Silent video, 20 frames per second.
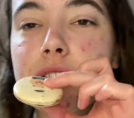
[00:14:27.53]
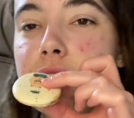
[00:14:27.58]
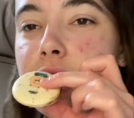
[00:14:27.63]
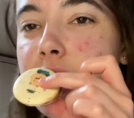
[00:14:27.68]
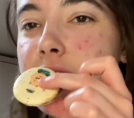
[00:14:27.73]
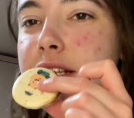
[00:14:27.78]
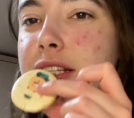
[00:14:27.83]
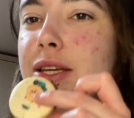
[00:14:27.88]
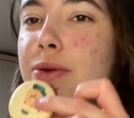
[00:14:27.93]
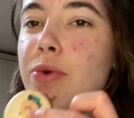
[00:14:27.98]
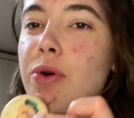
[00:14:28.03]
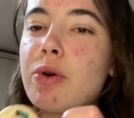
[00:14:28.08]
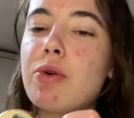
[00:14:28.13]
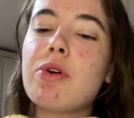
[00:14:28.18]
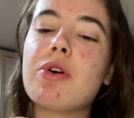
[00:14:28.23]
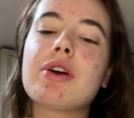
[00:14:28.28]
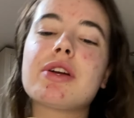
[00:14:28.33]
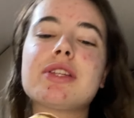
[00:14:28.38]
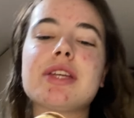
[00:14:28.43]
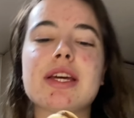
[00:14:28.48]
let's see what
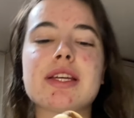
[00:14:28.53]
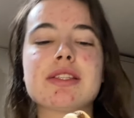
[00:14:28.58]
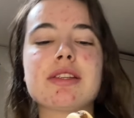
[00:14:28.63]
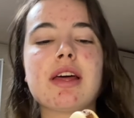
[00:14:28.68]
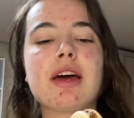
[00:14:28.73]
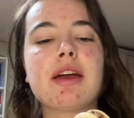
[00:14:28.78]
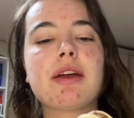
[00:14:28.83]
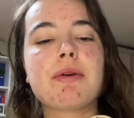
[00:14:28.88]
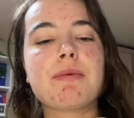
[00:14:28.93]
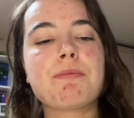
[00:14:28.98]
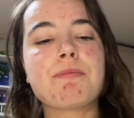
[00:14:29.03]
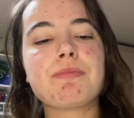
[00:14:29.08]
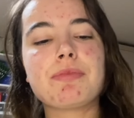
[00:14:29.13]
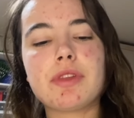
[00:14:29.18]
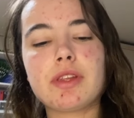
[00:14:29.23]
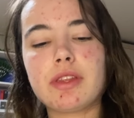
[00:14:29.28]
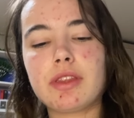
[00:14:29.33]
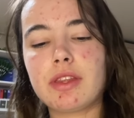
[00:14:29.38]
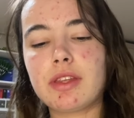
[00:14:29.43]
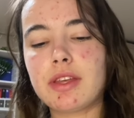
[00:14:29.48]
quokka tastes like.
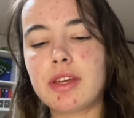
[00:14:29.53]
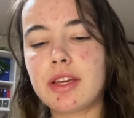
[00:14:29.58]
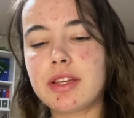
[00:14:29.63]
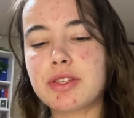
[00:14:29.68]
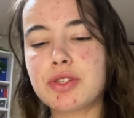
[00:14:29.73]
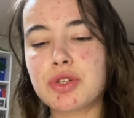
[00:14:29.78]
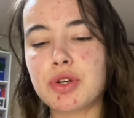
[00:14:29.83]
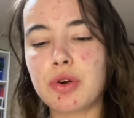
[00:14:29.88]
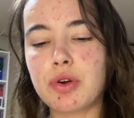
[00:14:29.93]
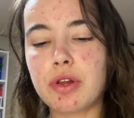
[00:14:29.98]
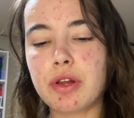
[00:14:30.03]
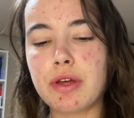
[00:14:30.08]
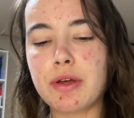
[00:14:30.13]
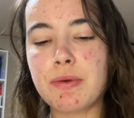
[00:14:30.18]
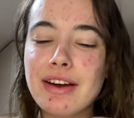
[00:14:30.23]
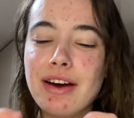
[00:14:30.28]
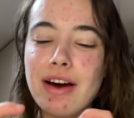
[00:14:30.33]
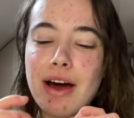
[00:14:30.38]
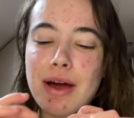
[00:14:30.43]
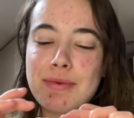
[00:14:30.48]
I think it's chocolate.
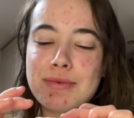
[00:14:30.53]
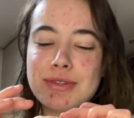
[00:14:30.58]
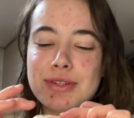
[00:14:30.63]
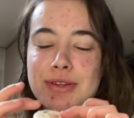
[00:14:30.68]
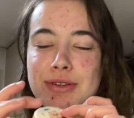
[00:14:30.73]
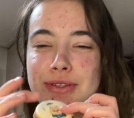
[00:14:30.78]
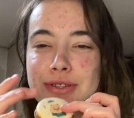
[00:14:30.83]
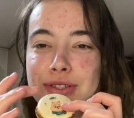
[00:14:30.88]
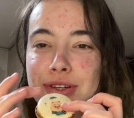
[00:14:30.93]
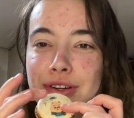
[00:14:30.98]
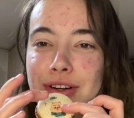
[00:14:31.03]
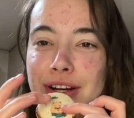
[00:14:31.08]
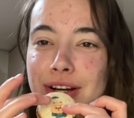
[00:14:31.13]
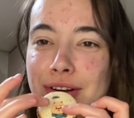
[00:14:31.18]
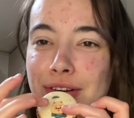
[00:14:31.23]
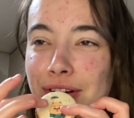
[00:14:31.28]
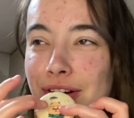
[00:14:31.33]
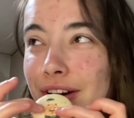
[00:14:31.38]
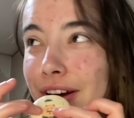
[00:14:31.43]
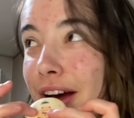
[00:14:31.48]
I'm so sorry,
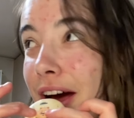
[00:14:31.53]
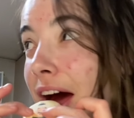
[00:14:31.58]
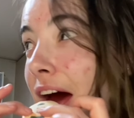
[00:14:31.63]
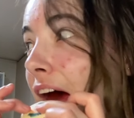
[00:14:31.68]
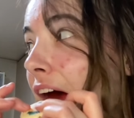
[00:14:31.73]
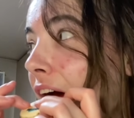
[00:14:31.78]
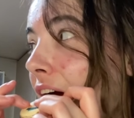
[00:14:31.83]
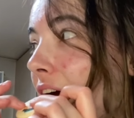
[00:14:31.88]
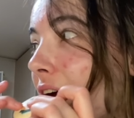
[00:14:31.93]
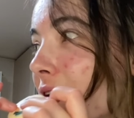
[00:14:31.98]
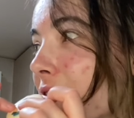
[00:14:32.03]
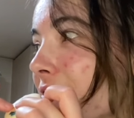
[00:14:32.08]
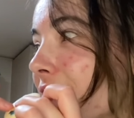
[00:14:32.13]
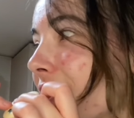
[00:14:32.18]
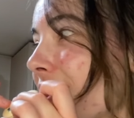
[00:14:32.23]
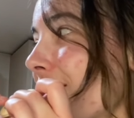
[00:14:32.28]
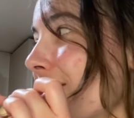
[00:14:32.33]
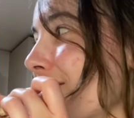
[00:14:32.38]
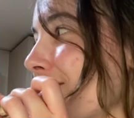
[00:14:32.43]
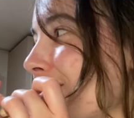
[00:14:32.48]
quokka.
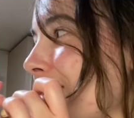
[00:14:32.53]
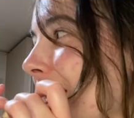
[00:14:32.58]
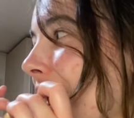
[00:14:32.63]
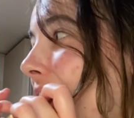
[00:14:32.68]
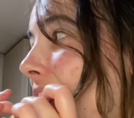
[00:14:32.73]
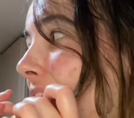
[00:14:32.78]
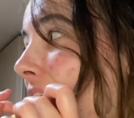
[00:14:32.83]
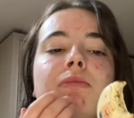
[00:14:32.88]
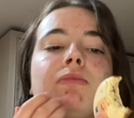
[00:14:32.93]
Forgive me.